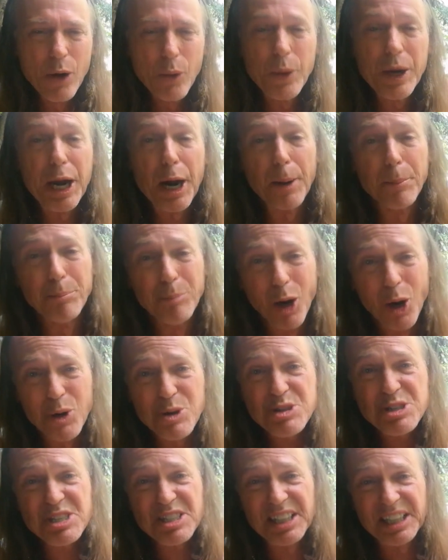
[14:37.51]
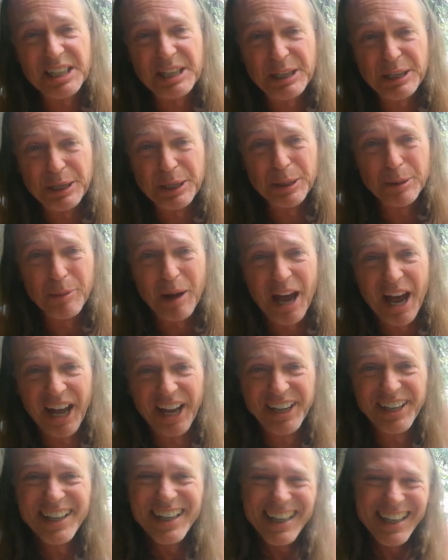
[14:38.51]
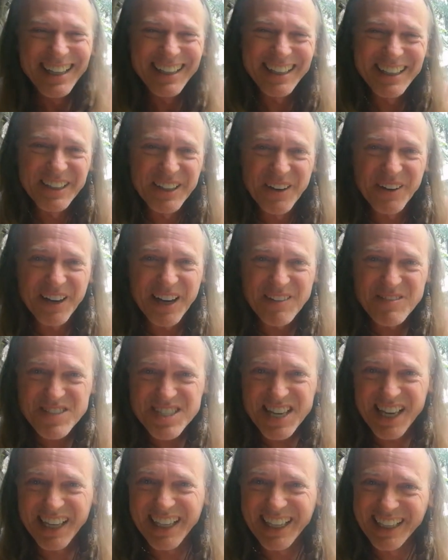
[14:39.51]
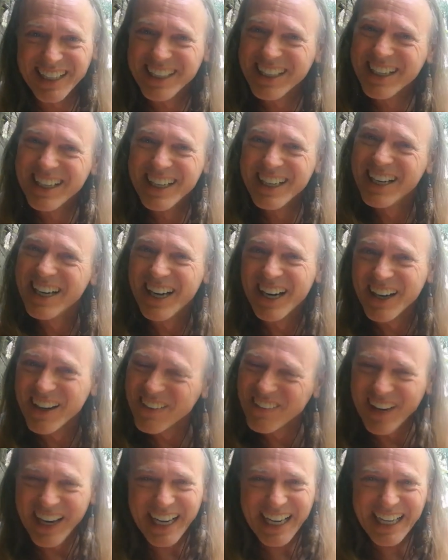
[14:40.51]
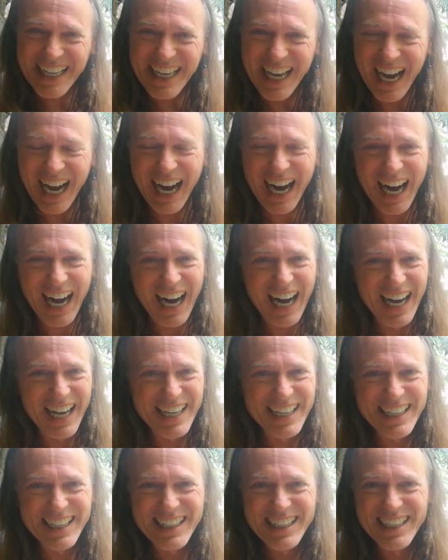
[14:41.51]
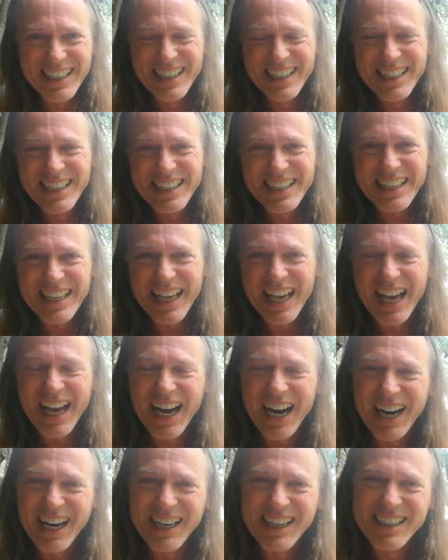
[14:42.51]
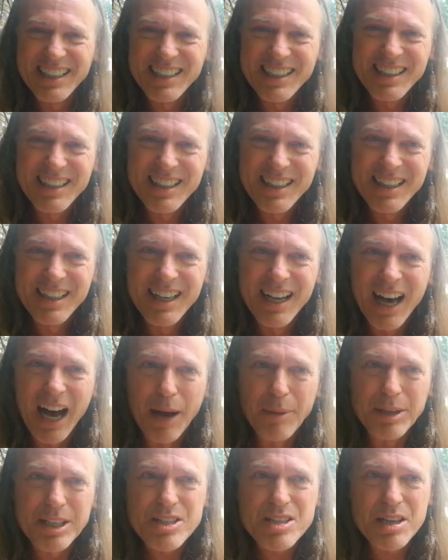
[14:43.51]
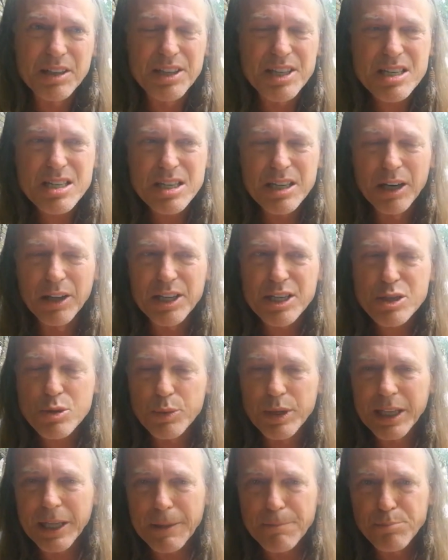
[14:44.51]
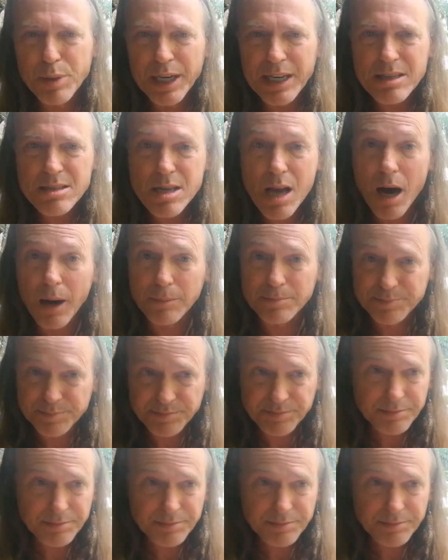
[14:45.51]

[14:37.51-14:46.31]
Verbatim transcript: We are mostly here, man. You know what I'm saying? Oh my God. Yeah. I mean, so this, you know, this really brings up.